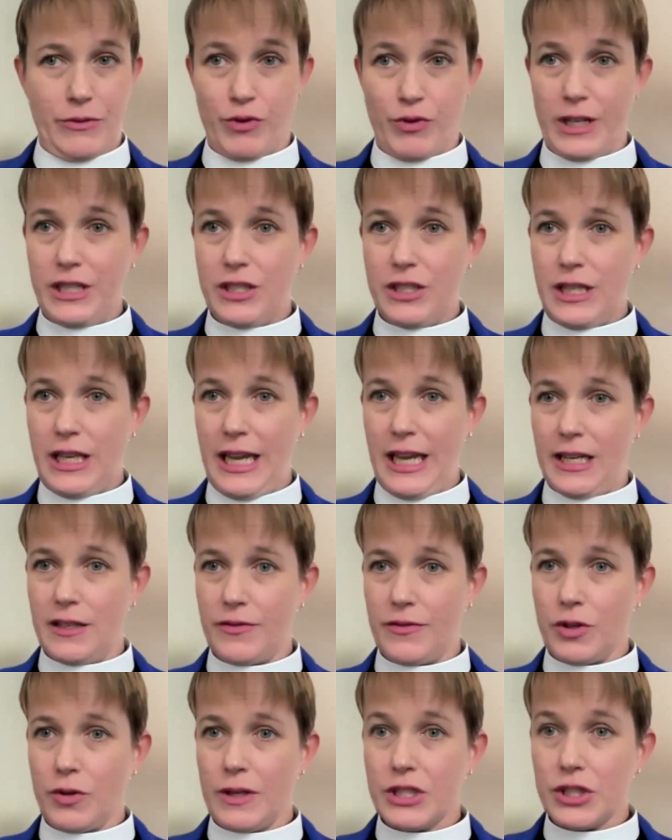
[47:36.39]
reached the
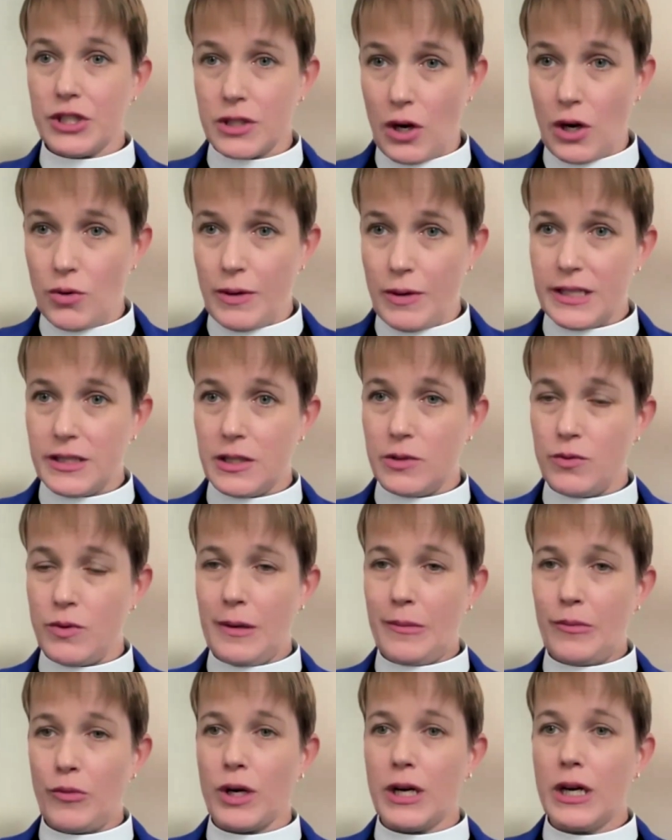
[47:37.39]
end of the questions. Oh, I see
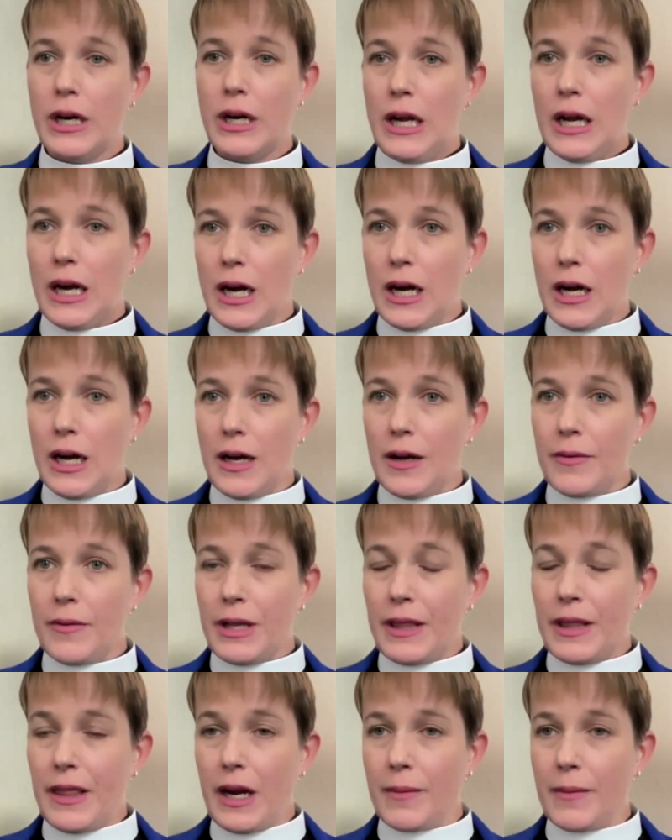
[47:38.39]
one more
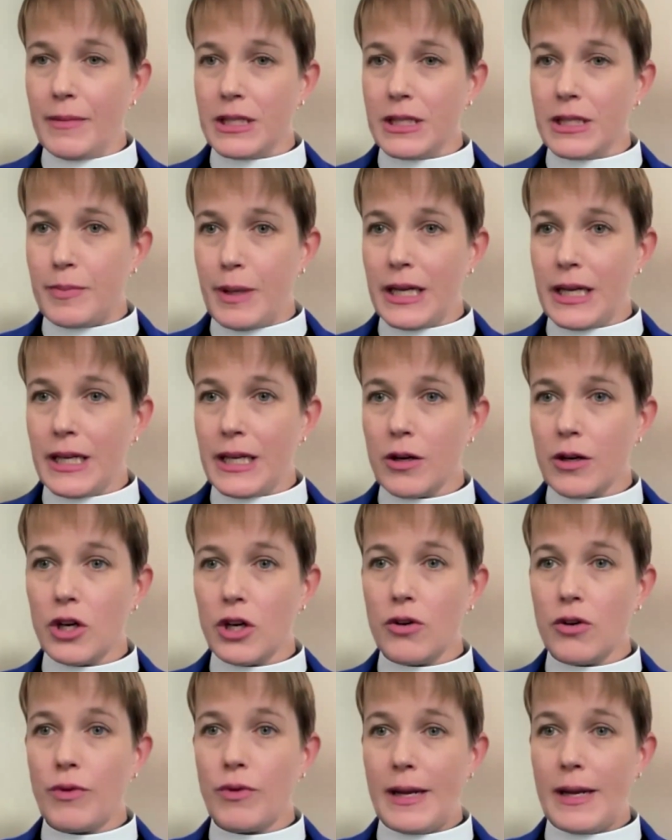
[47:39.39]
that I missed back here.
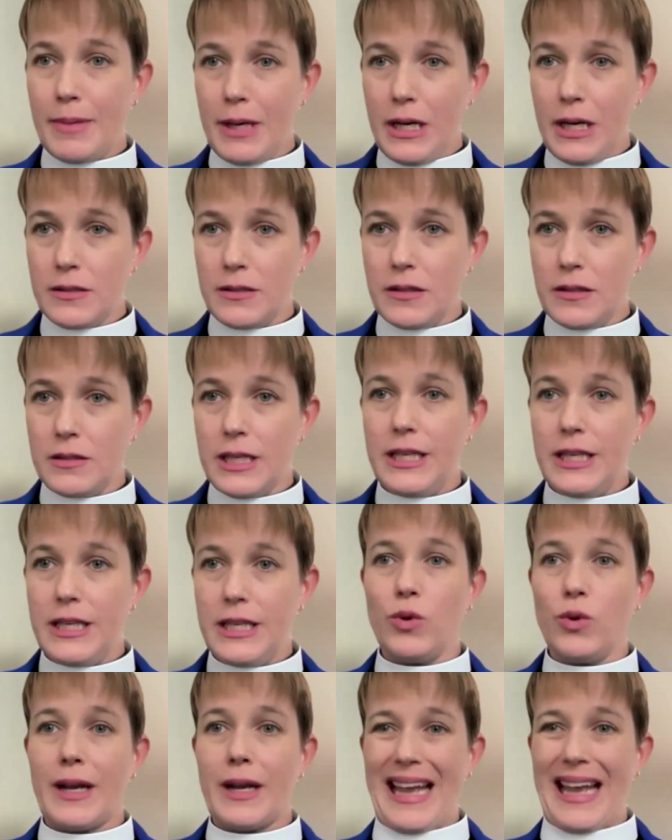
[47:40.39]
Gray boxes
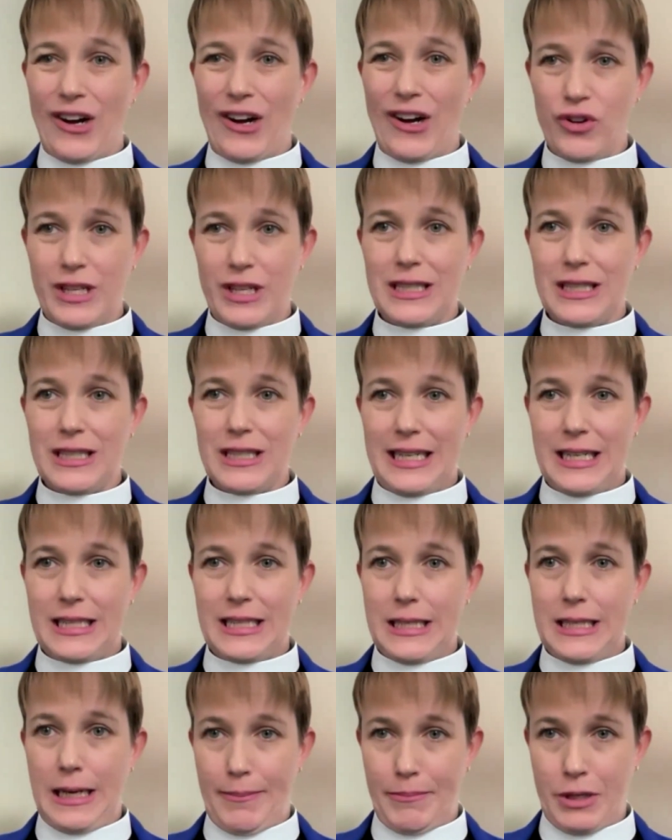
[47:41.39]
equal
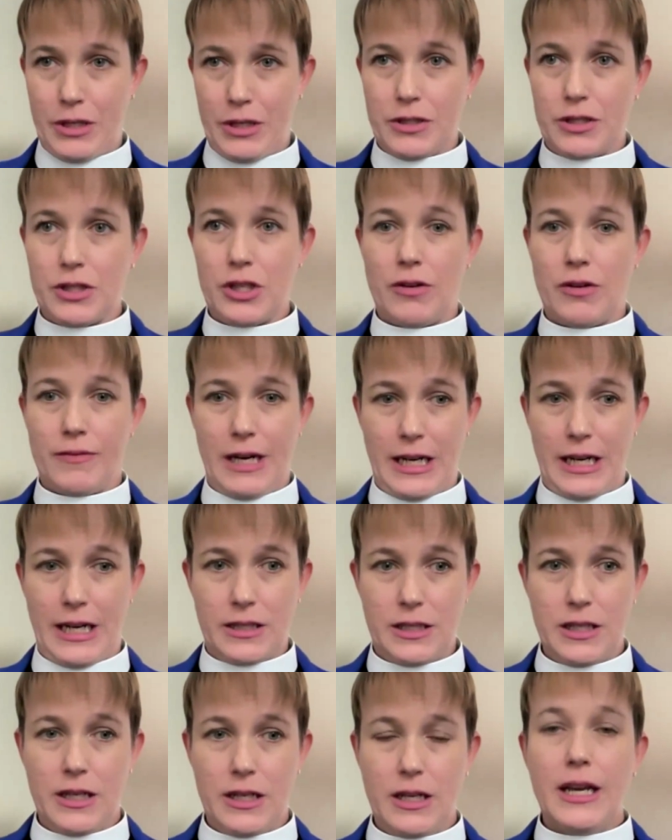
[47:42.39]
calculated numbers,
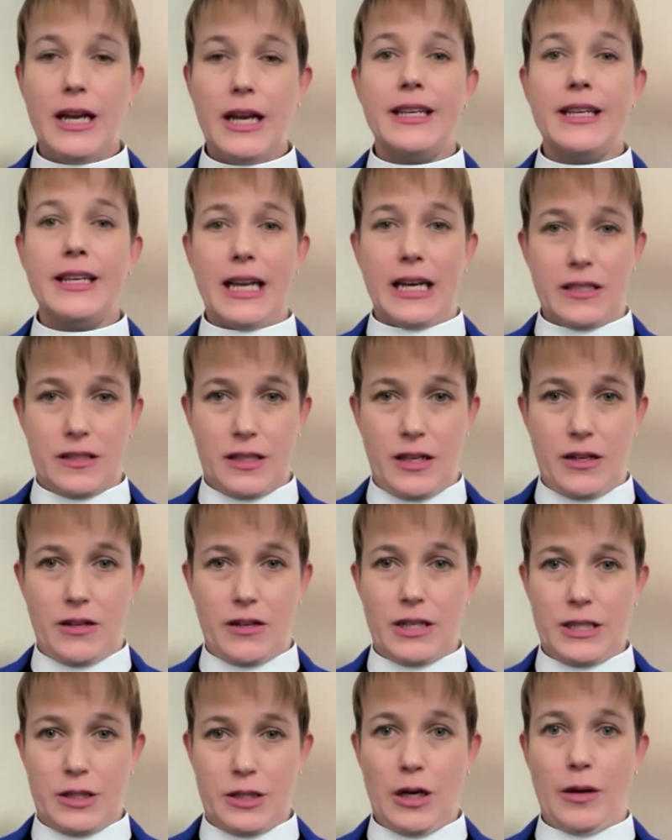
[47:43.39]
correct? Yes,
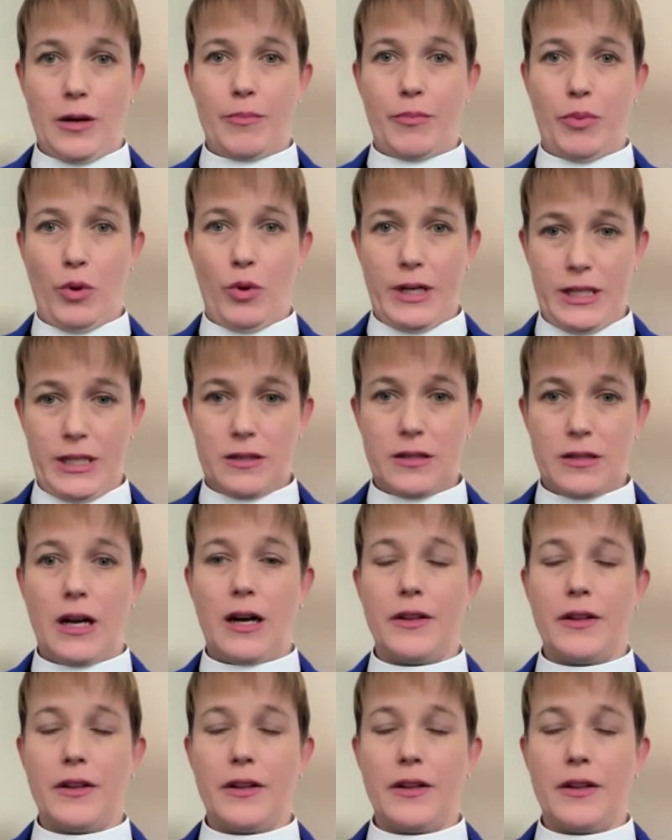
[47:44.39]
there is a point
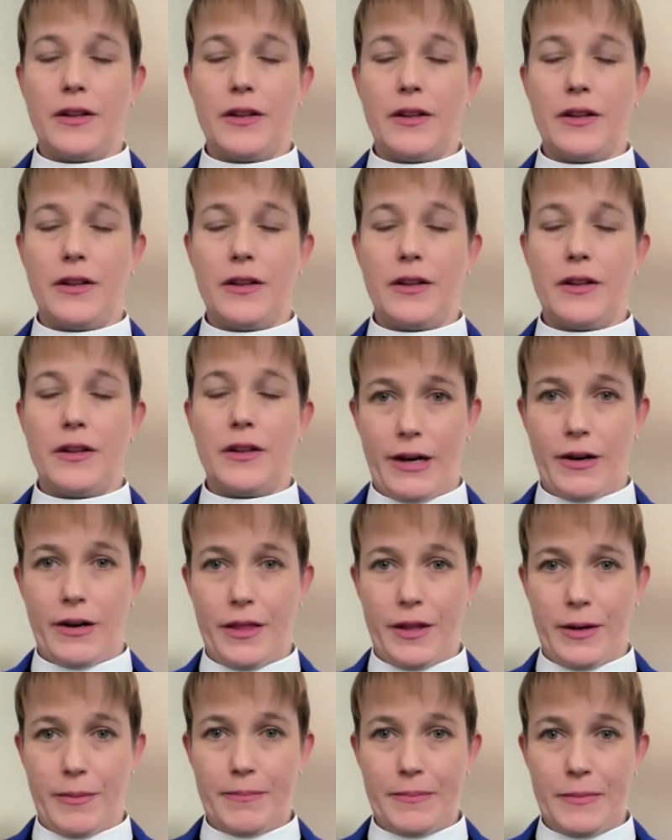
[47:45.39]
on the
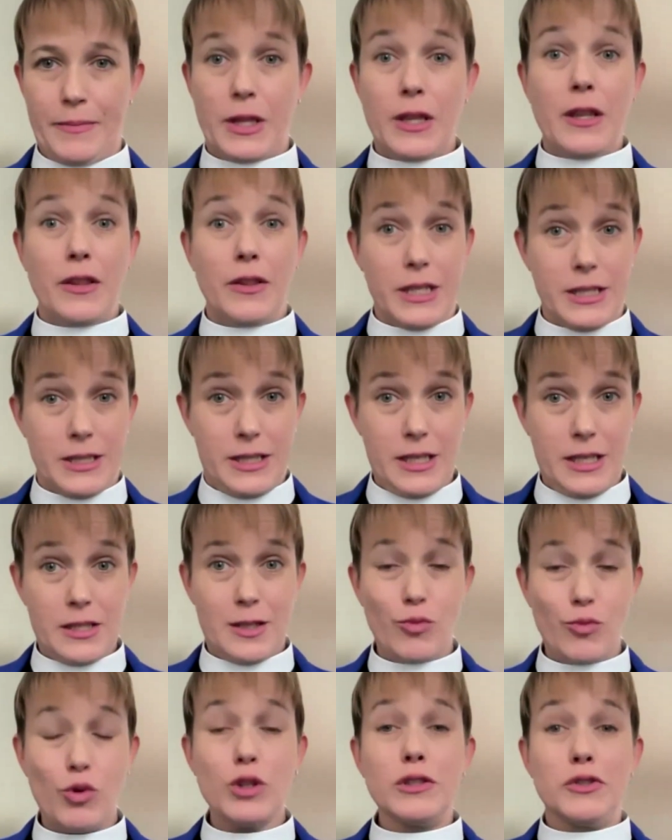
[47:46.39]
form where
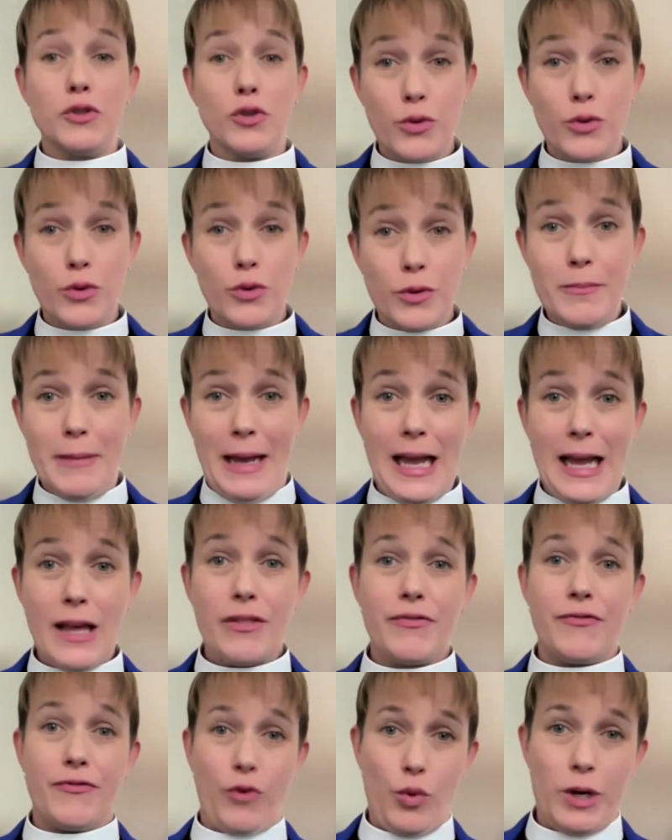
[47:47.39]
the system will do the
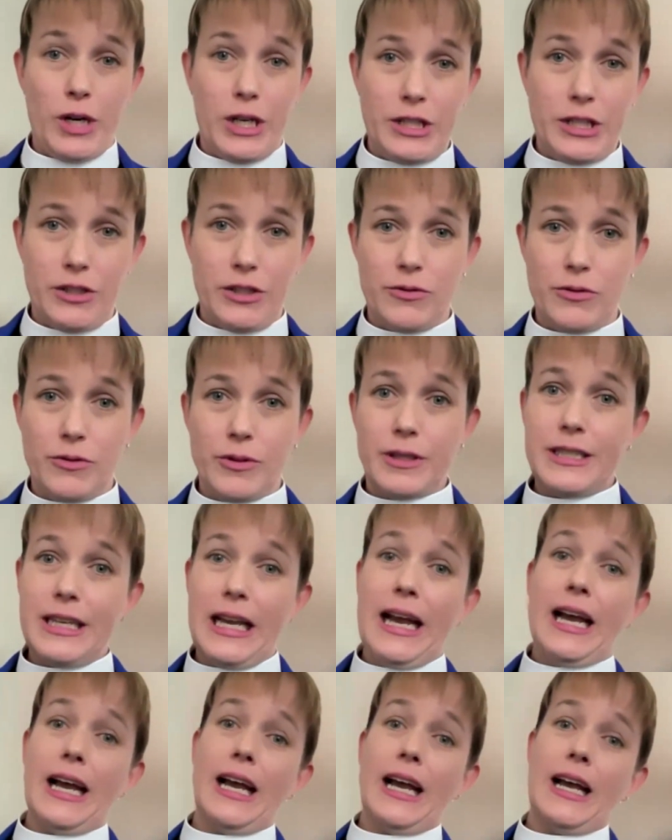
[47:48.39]
math for you.
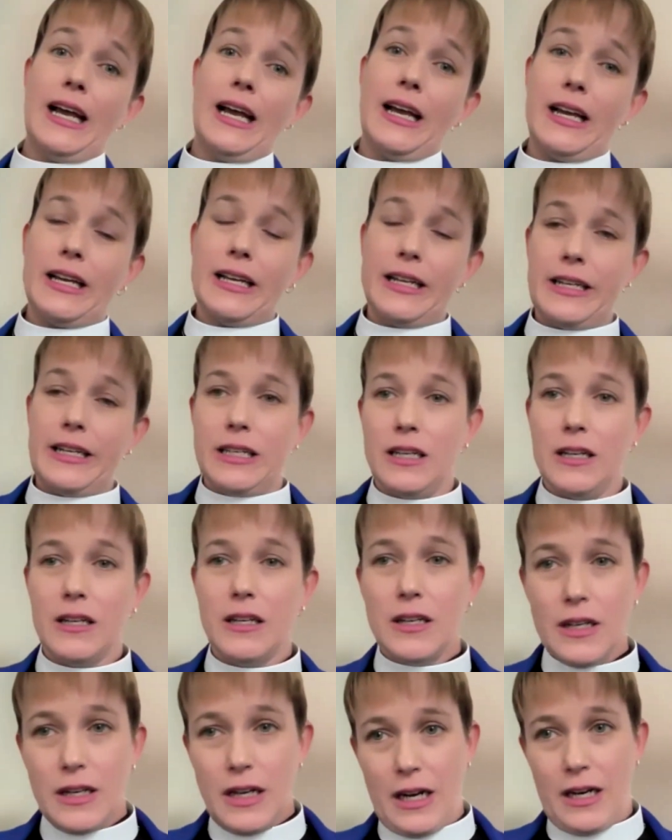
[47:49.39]
Yay!